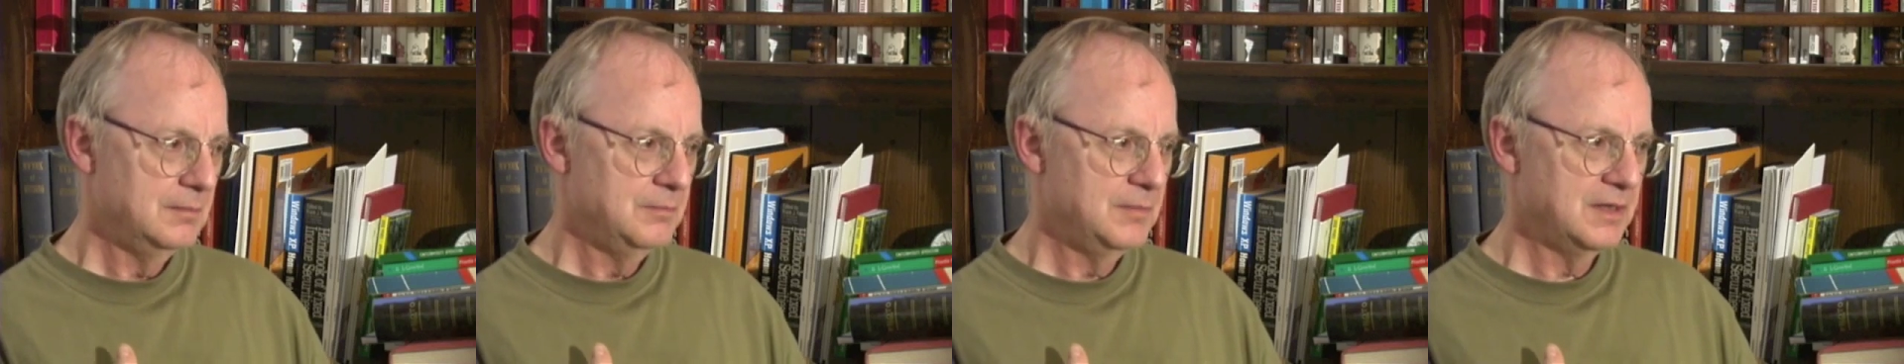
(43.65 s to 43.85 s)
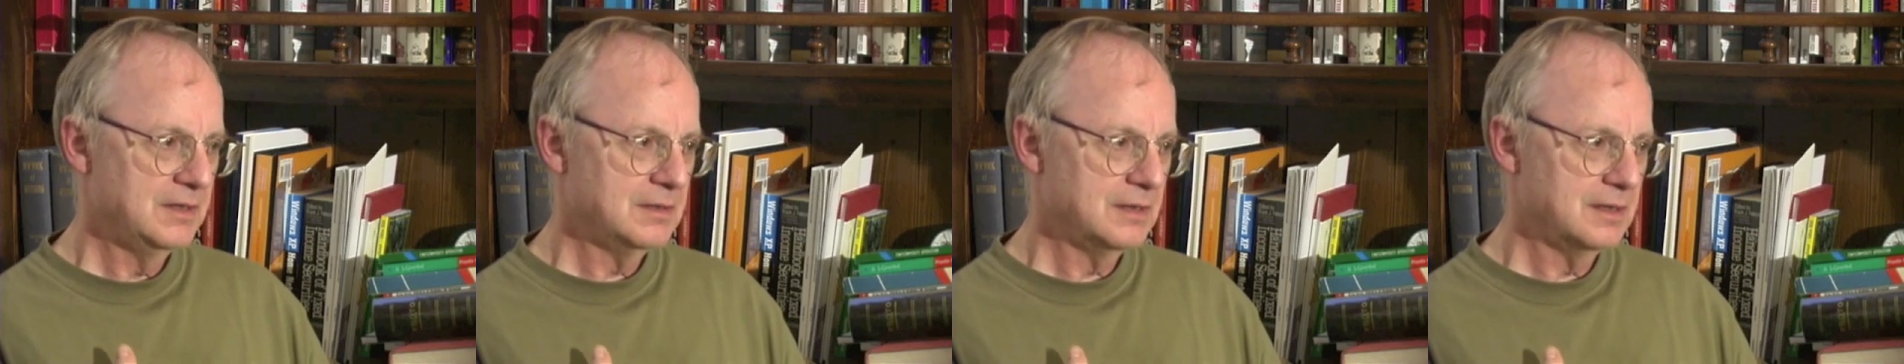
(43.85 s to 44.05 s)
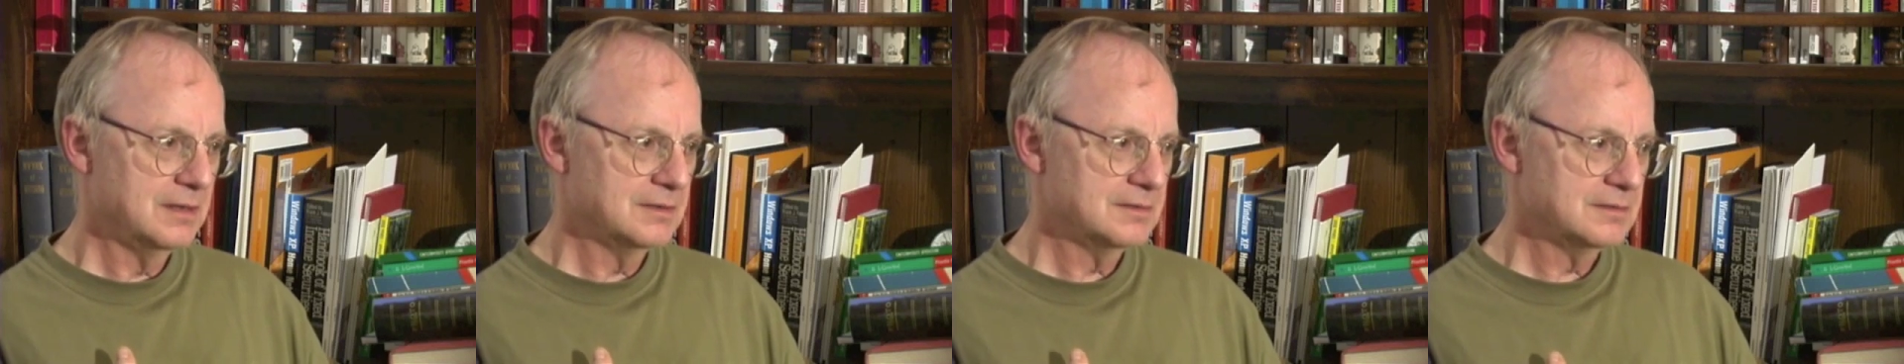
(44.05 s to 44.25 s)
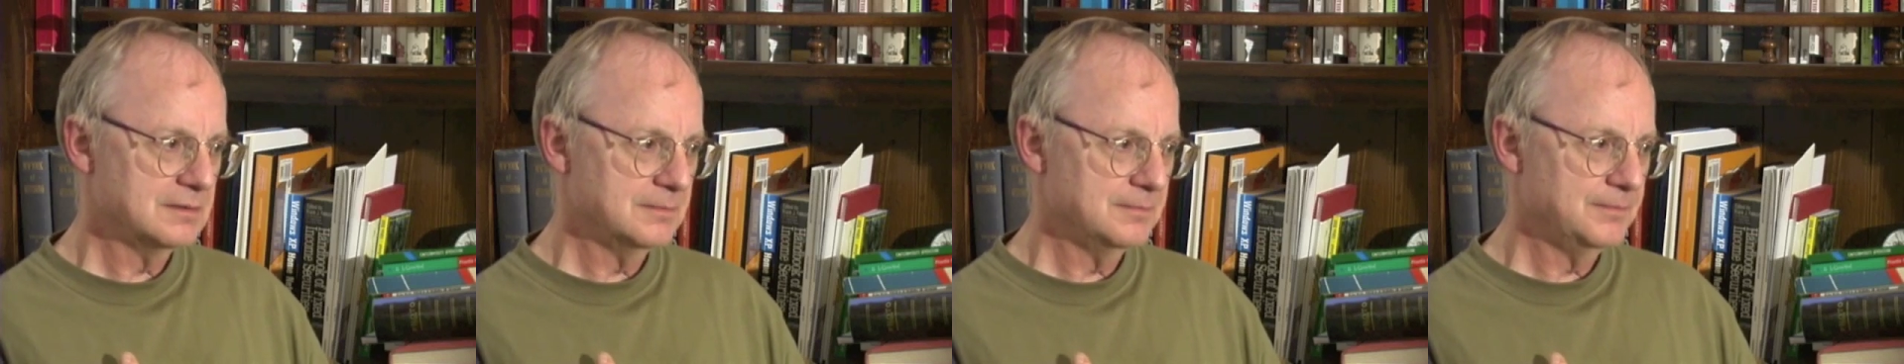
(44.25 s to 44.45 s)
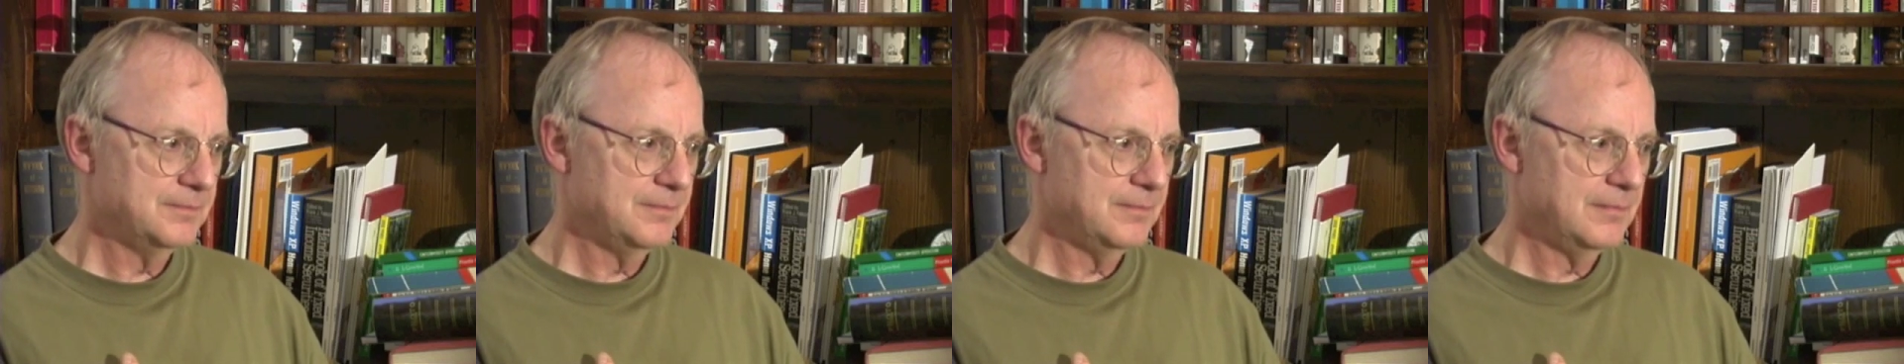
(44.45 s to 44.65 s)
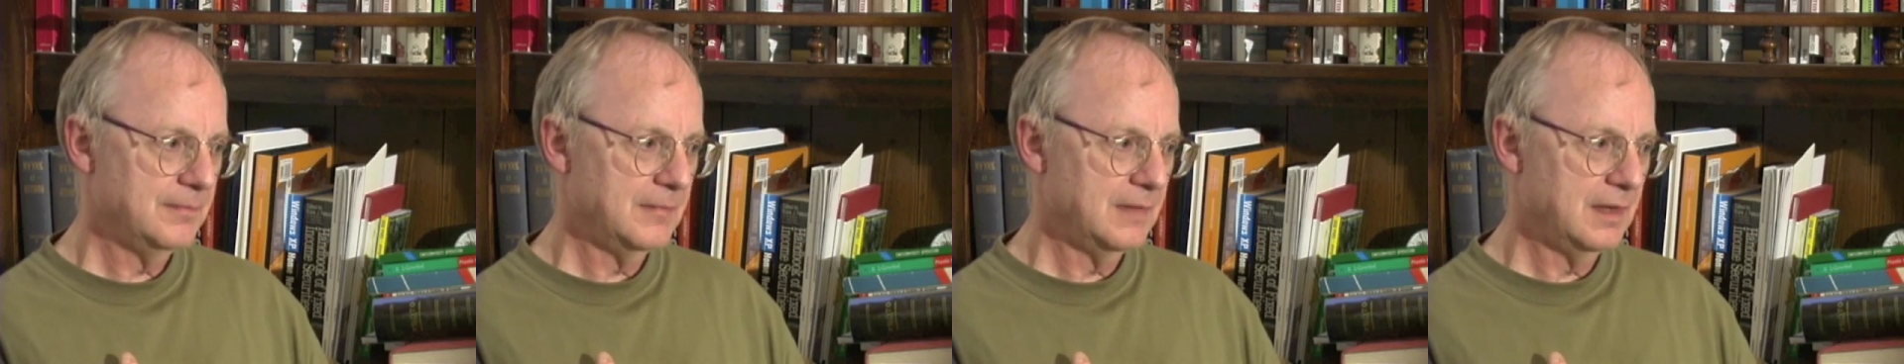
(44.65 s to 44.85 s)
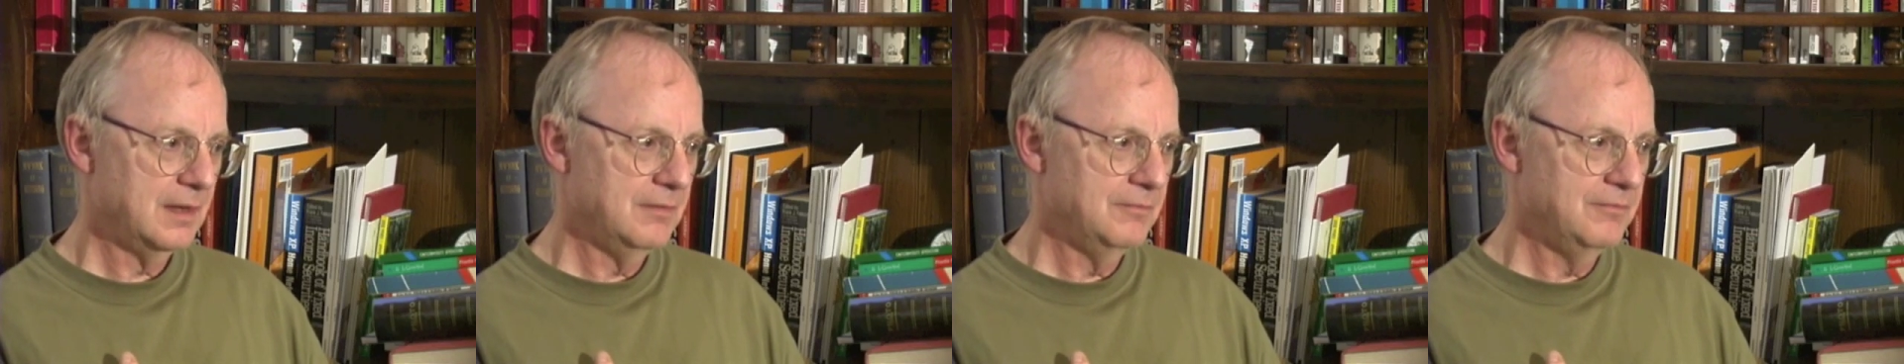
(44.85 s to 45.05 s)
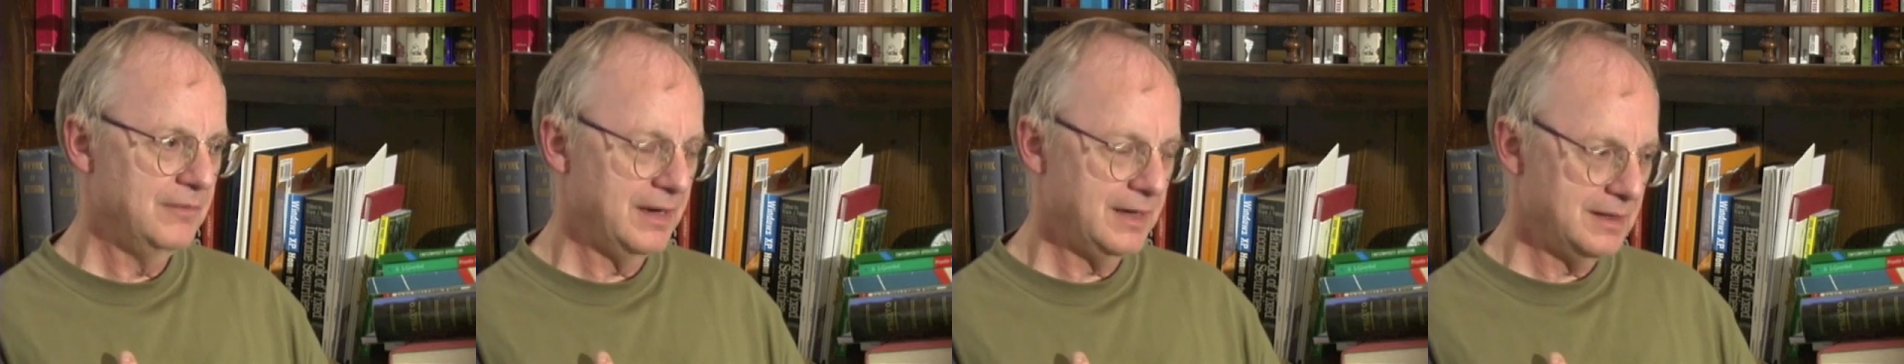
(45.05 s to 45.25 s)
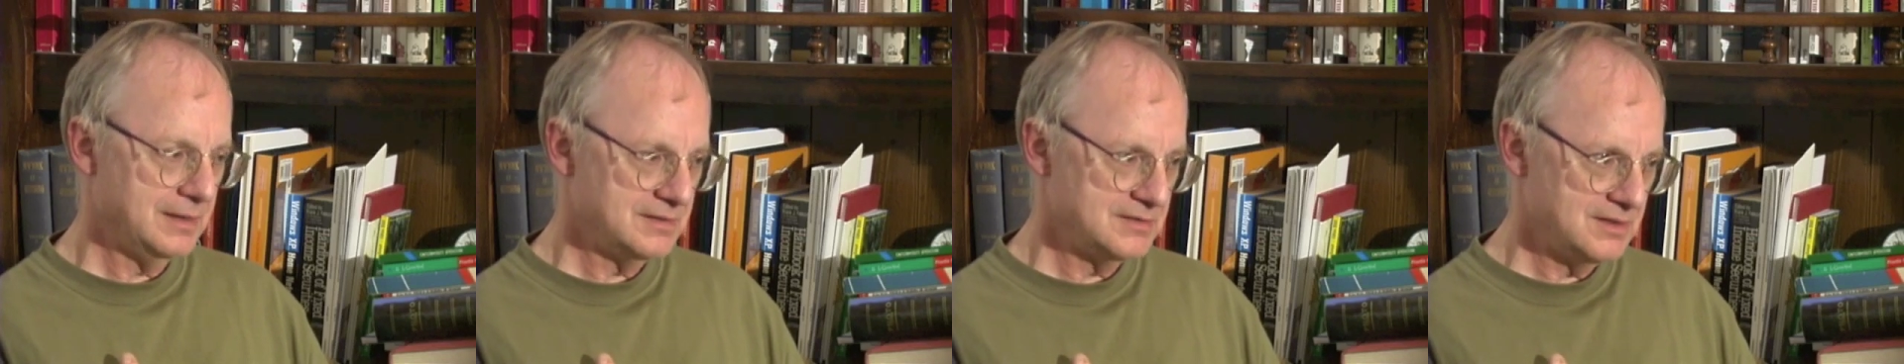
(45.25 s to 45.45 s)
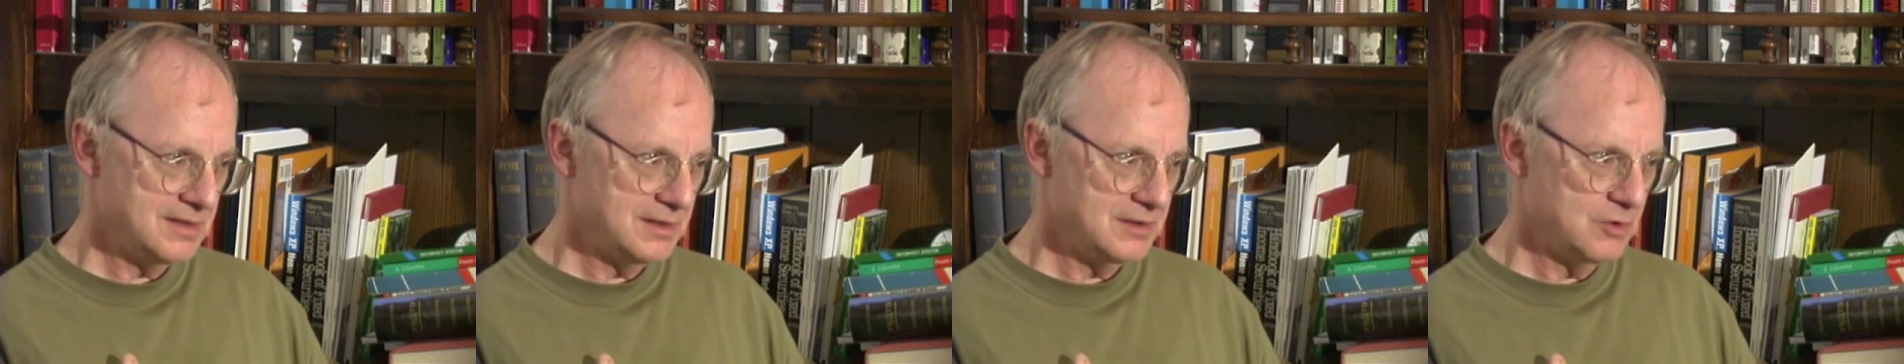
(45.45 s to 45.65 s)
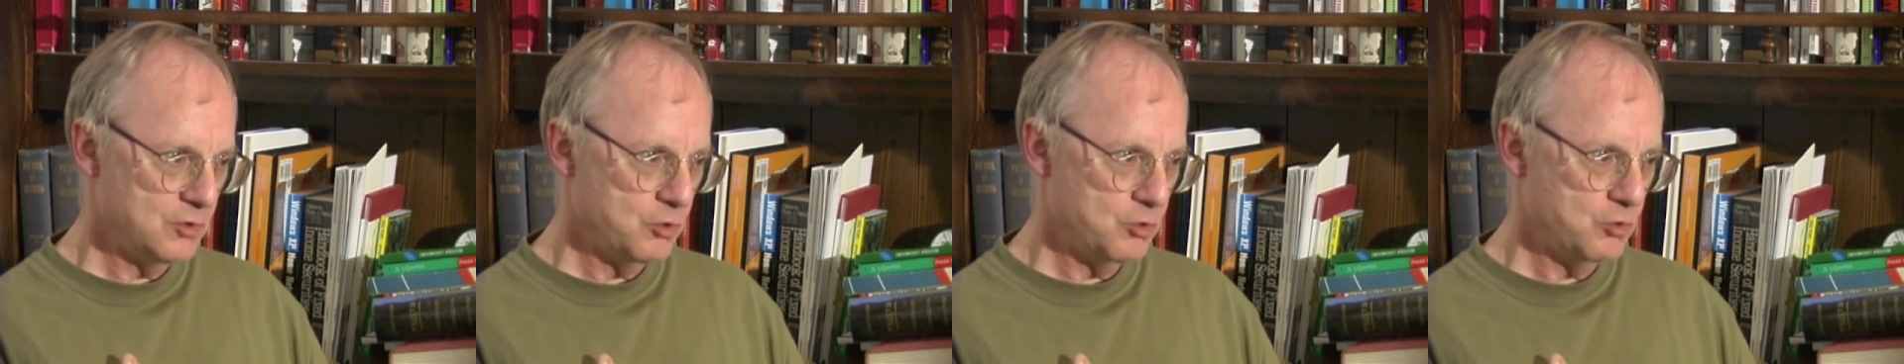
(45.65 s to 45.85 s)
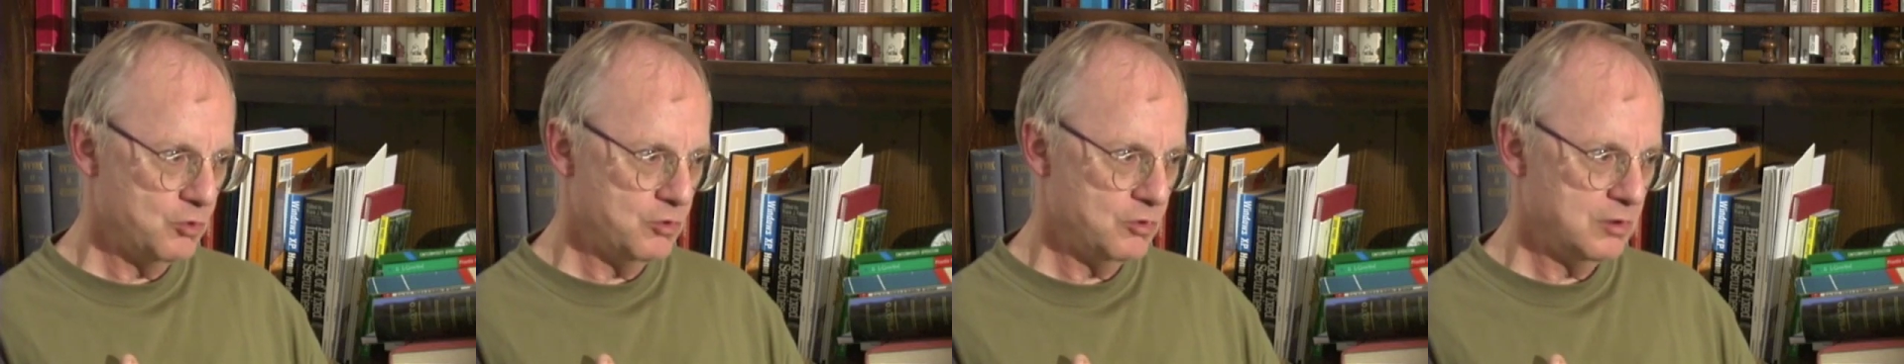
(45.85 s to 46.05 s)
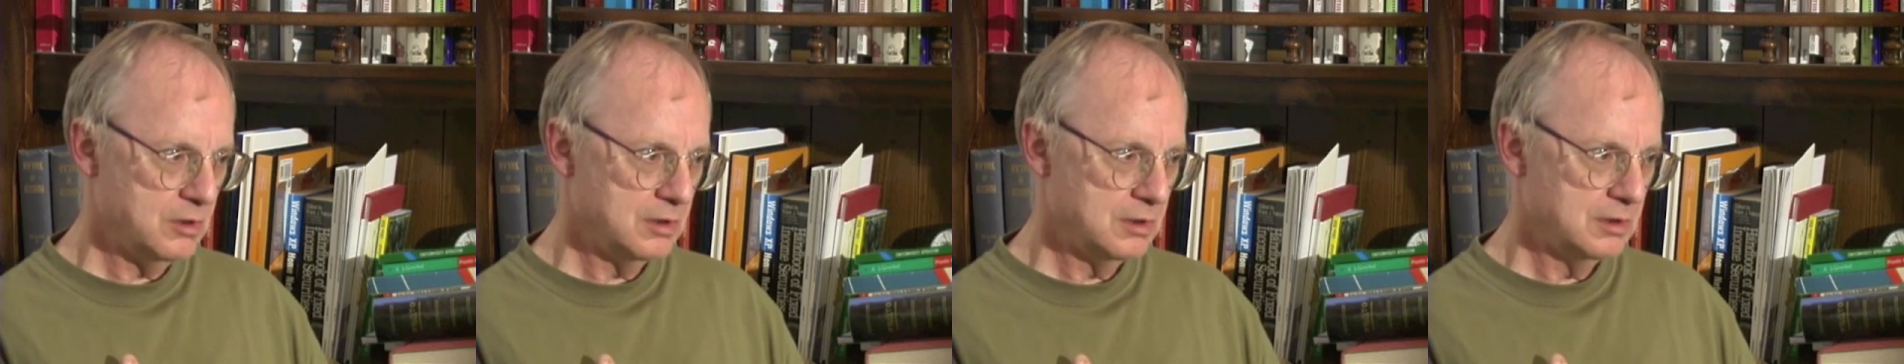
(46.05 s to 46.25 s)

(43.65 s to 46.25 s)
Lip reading: Because when I say no,